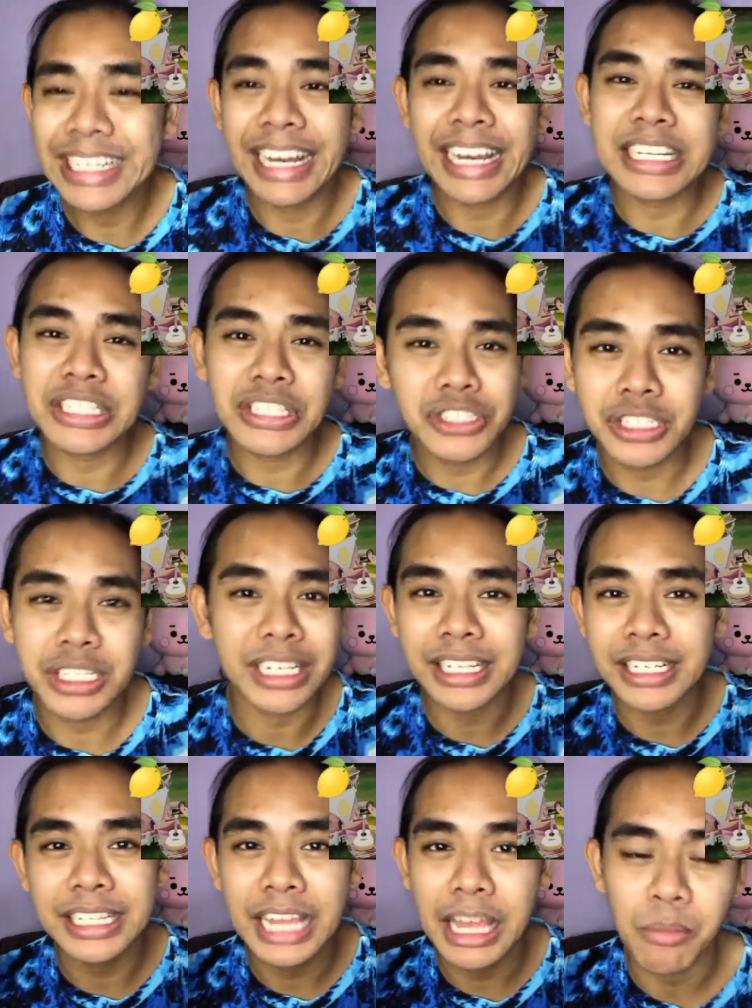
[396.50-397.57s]
Guys,
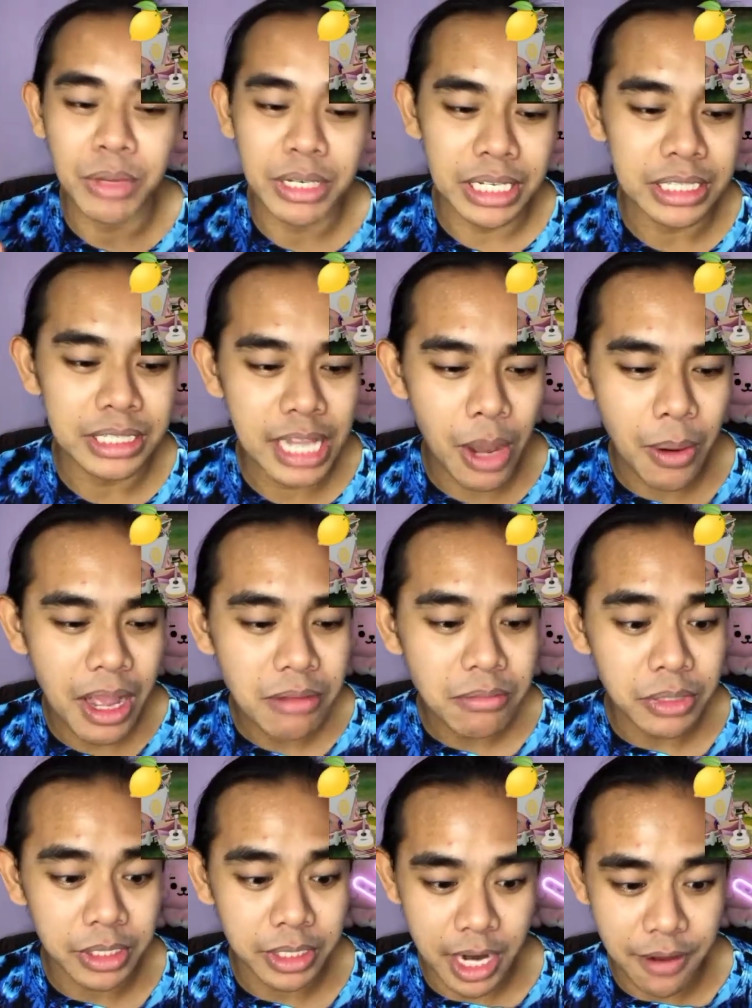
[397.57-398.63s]
drink lemonade. Now
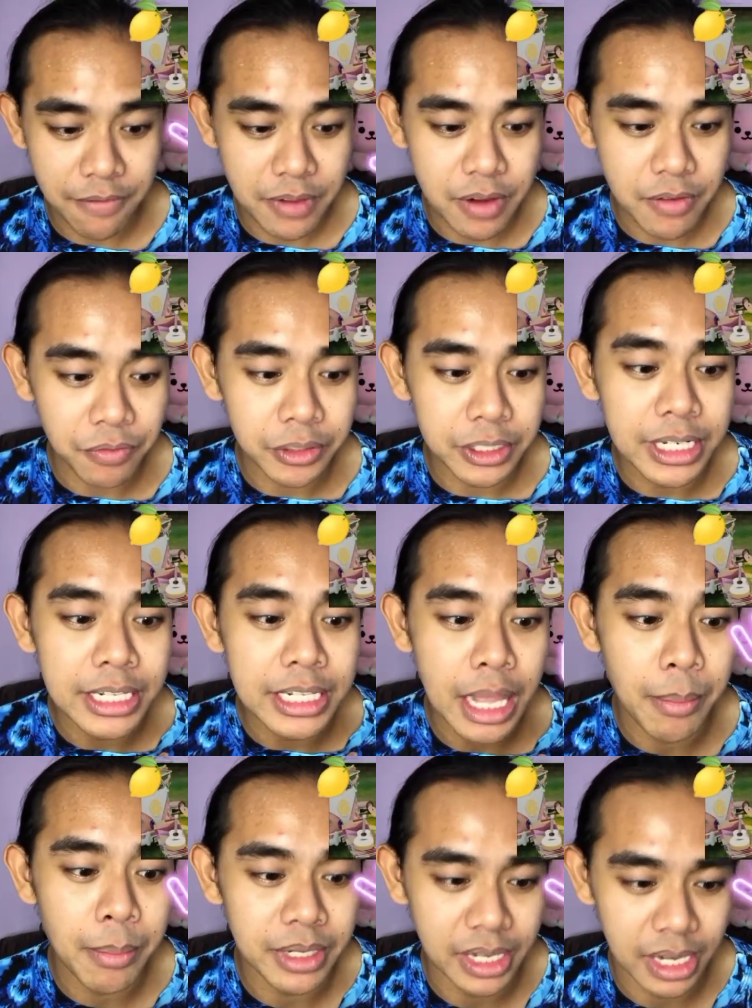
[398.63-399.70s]
I'm craving for a
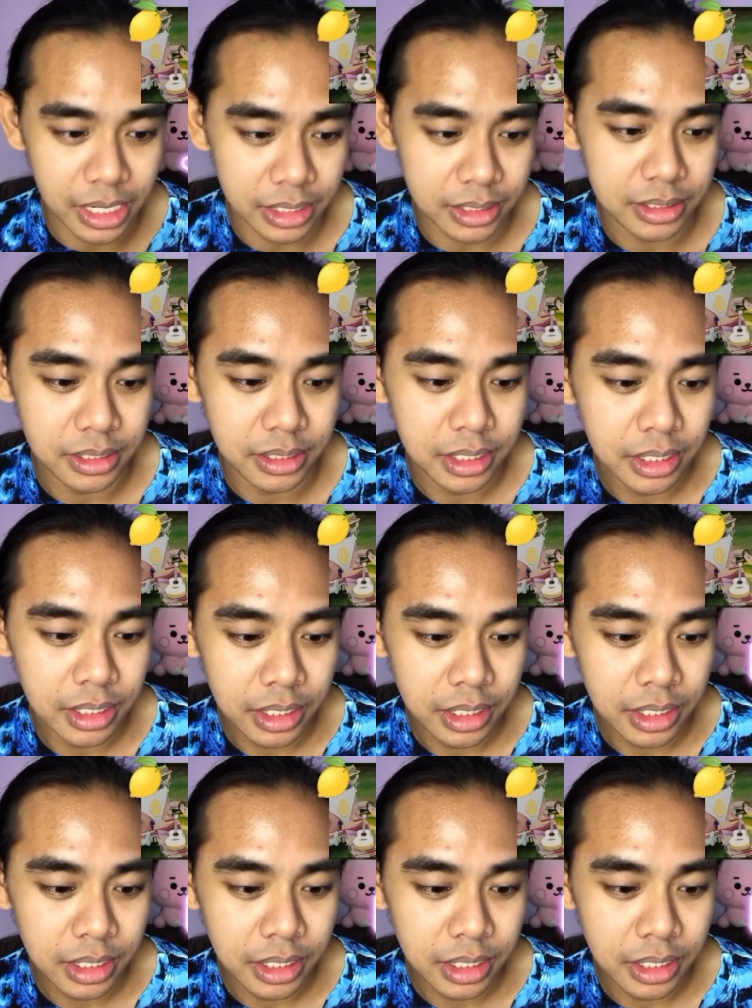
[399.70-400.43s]
lemonade.